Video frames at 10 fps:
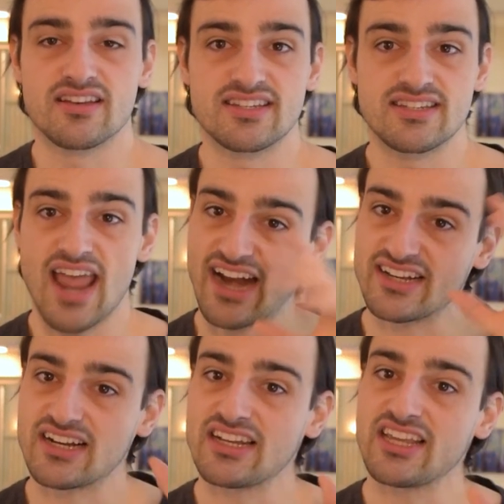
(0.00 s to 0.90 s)

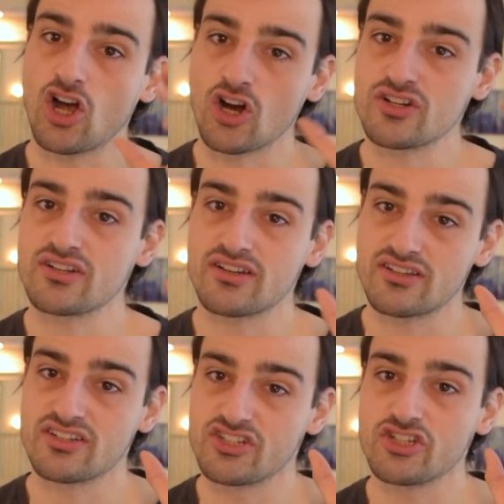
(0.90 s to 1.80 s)
technically hard
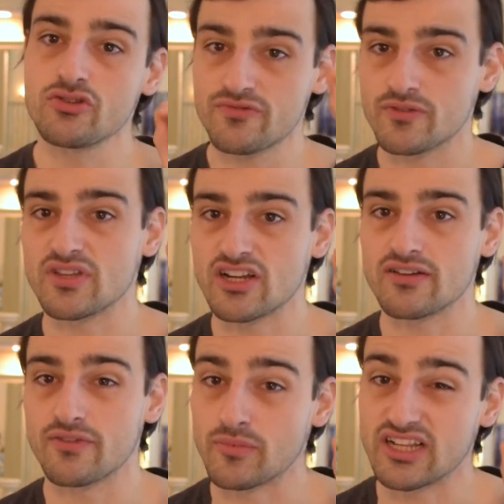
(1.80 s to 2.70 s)
to do from
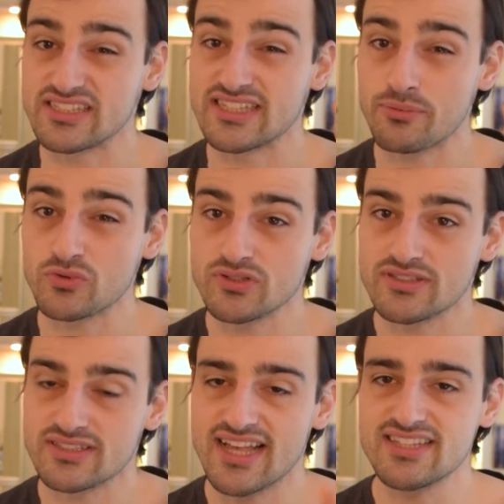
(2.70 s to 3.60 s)
a conceptual
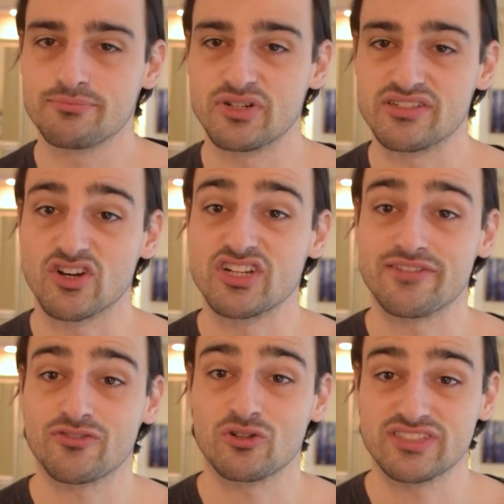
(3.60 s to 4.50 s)
sense, but it's very
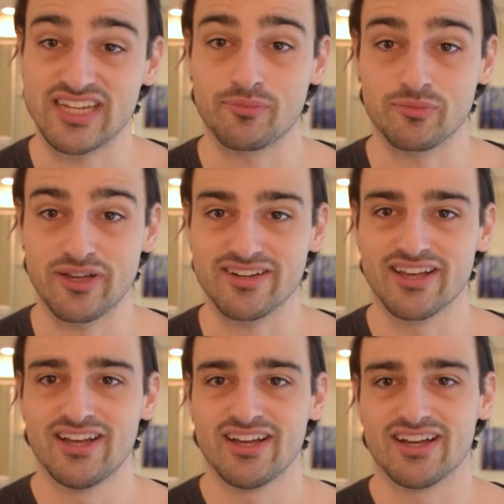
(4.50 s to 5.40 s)
difficult to implement.
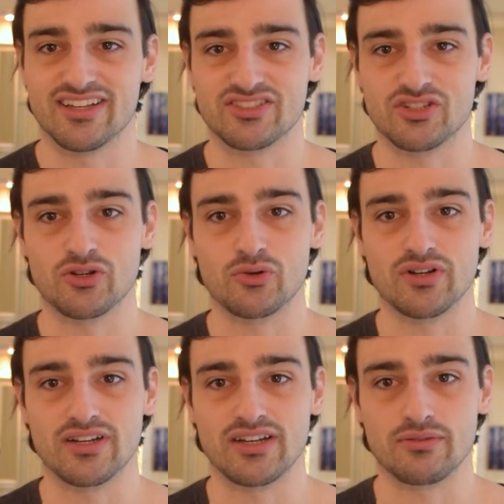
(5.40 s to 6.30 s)

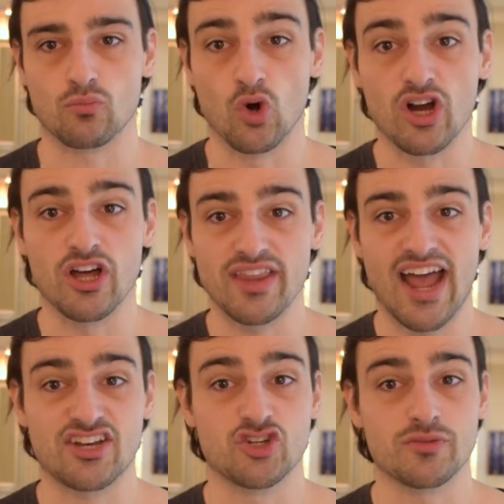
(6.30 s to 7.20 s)
So work on
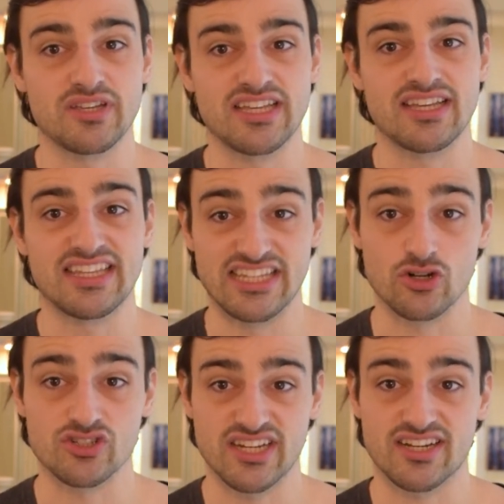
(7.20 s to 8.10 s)
that. It took me
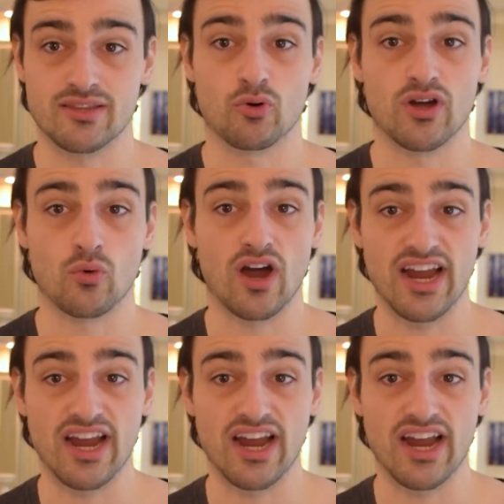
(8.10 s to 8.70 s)
years to get to the point where I